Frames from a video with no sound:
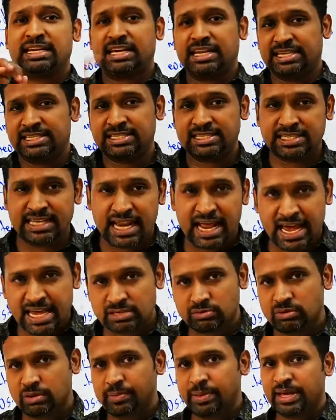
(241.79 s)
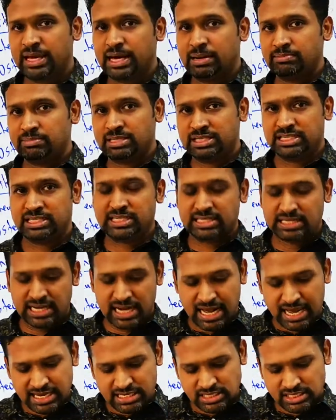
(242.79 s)
crystallized. When they become
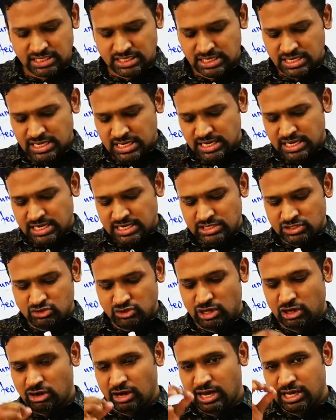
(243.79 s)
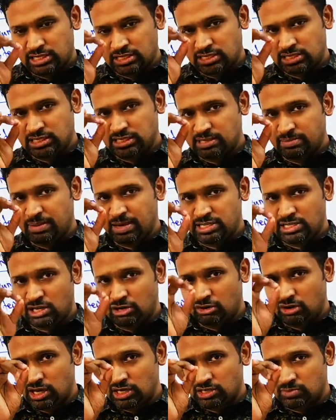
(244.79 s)
crystallized, so they got like, just imagine you
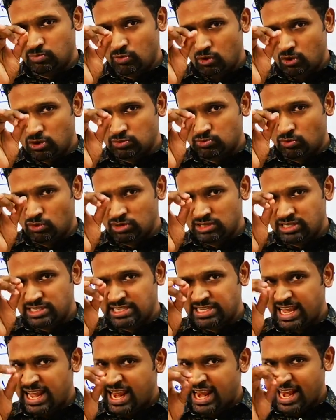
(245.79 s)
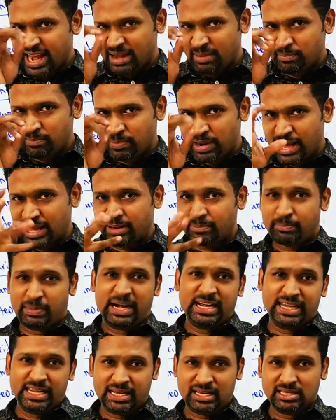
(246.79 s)
got like small sand like
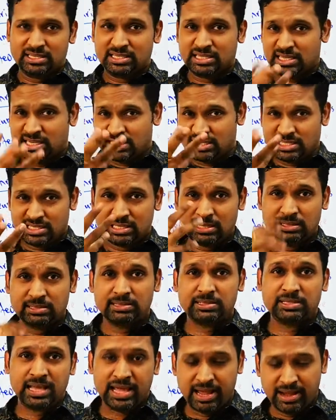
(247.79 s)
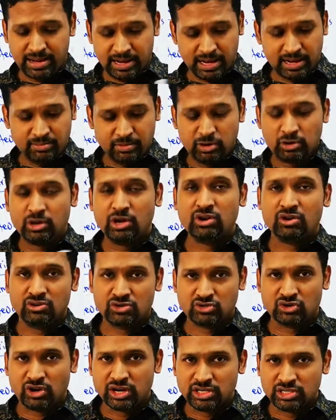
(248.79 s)
particles, crystals there in between your
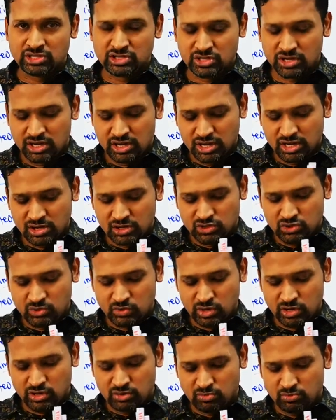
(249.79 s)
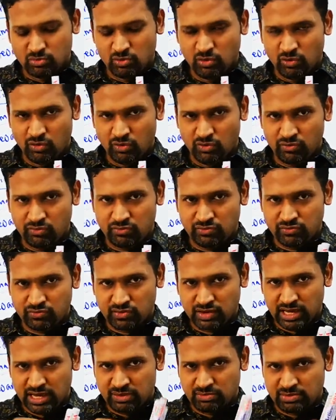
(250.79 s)
joints. So when you move,
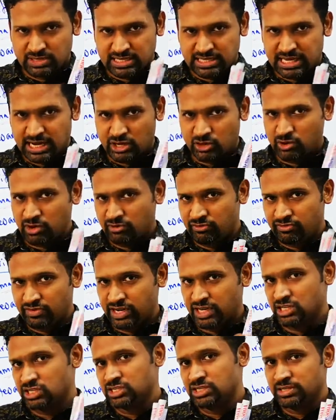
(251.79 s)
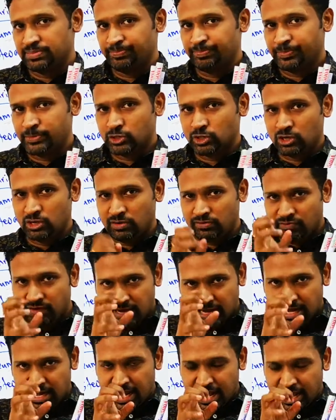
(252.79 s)
it will start to have friction. So you'll
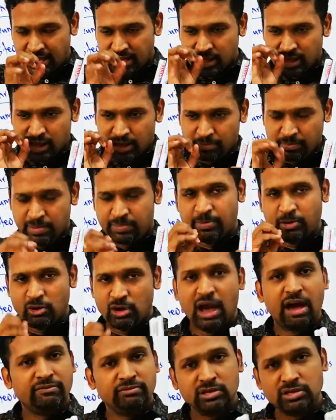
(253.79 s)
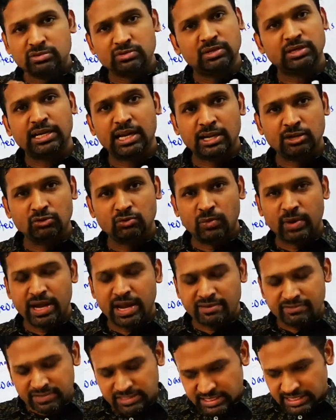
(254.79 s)
feel like, people who have this will tell you,
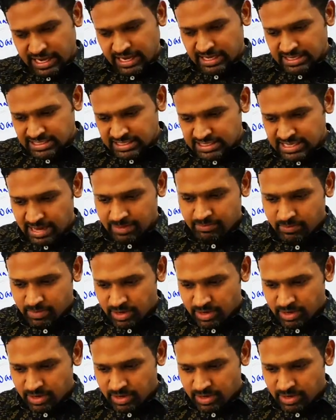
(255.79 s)
whenever they take a step,